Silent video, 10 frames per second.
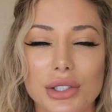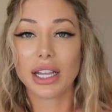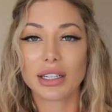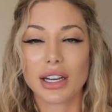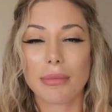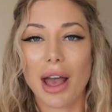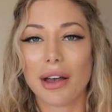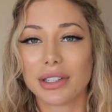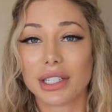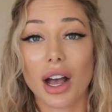I ended up
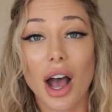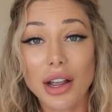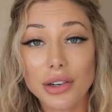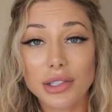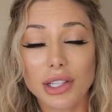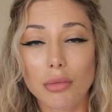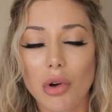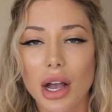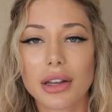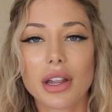having to hire
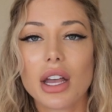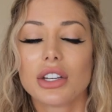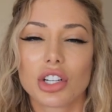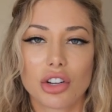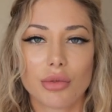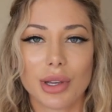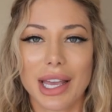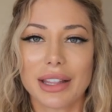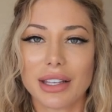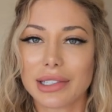someone to
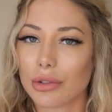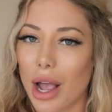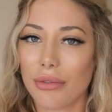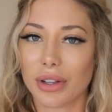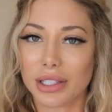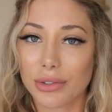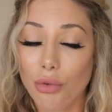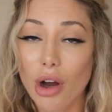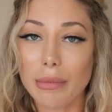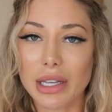create these graphics
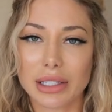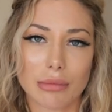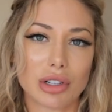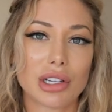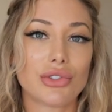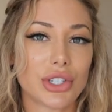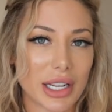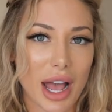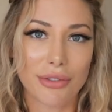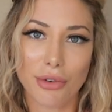for me, someone who did
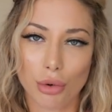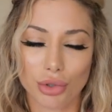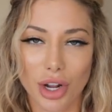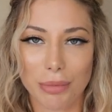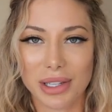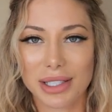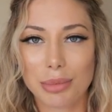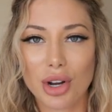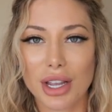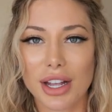have Photoshop
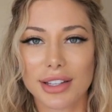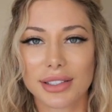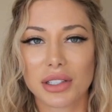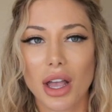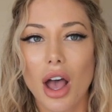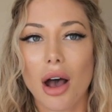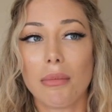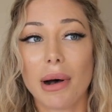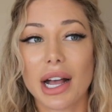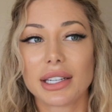experience.
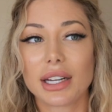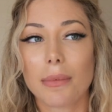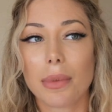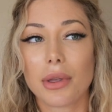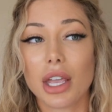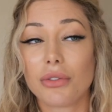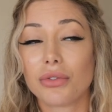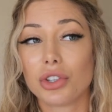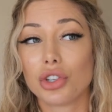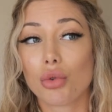But if
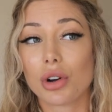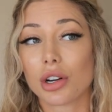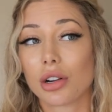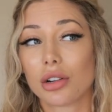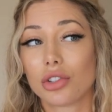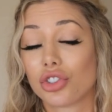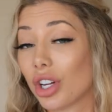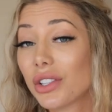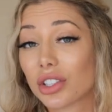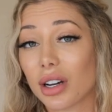you're
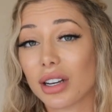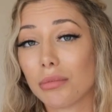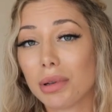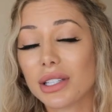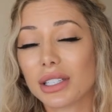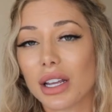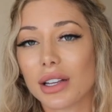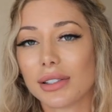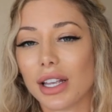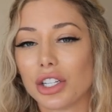just starting a
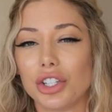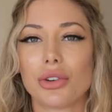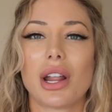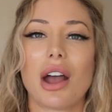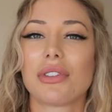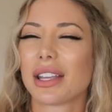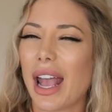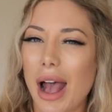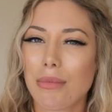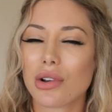business and you don't have the
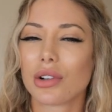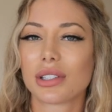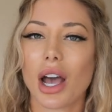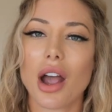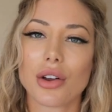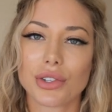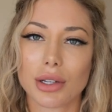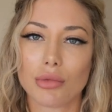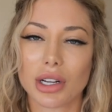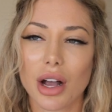capital to hire
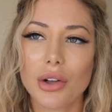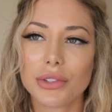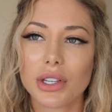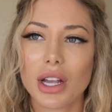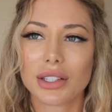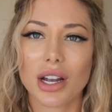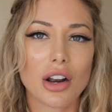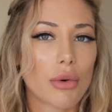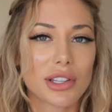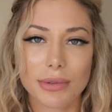someone else, it's not
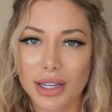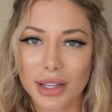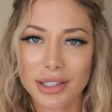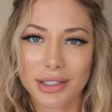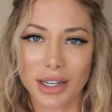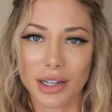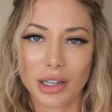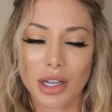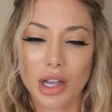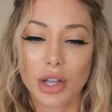always
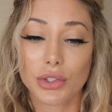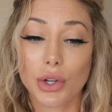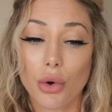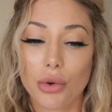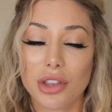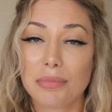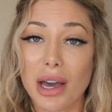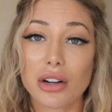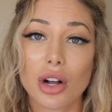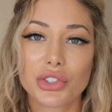realistic. So the
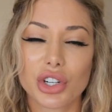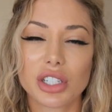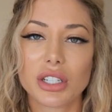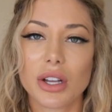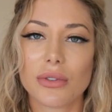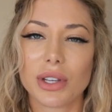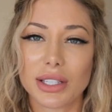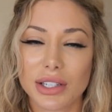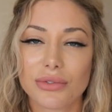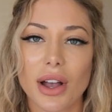better alternative
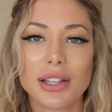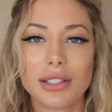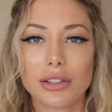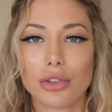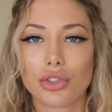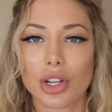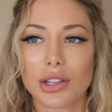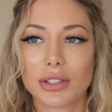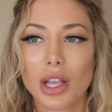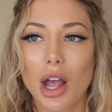is to find
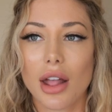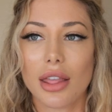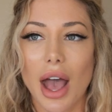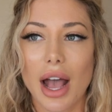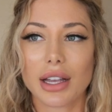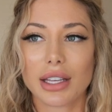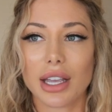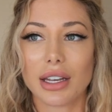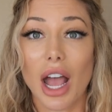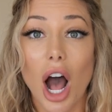solutions that
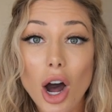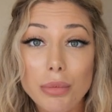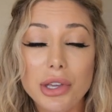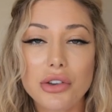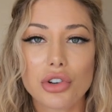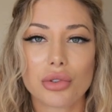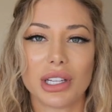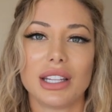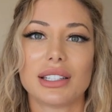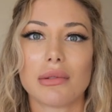can help you
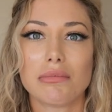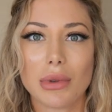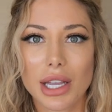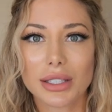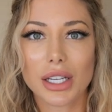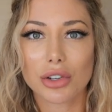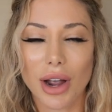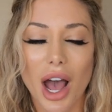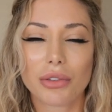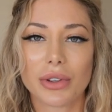create these amazing
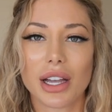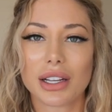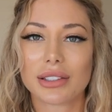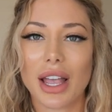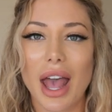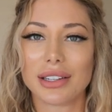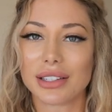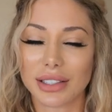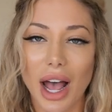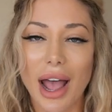graphics and
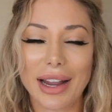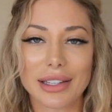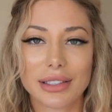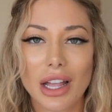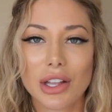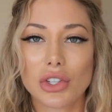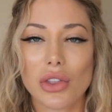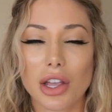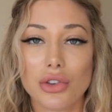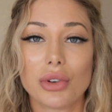designs so
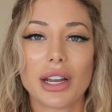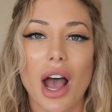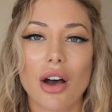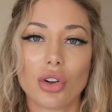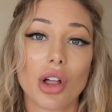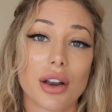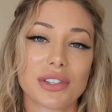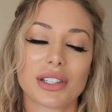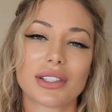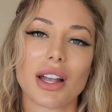that you can have a lot of
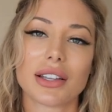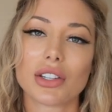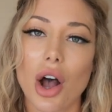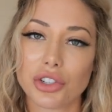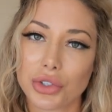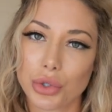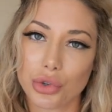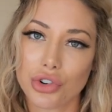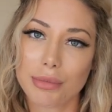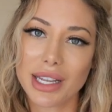success on your
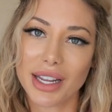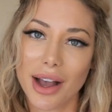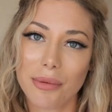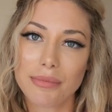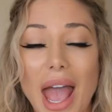social media.